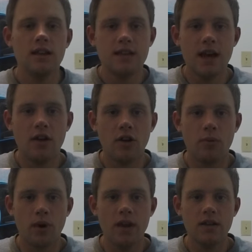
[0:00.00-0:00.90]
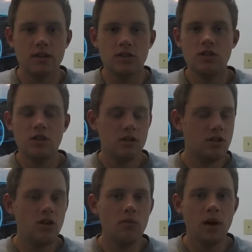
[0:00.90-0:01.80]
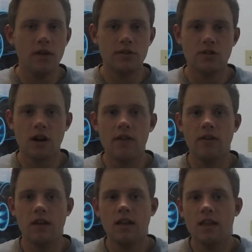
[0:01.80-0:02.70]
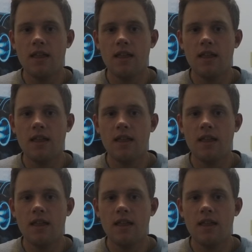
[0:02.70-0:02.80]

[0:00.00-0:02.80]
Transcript: 10 hard brakes and 2 miles of driving.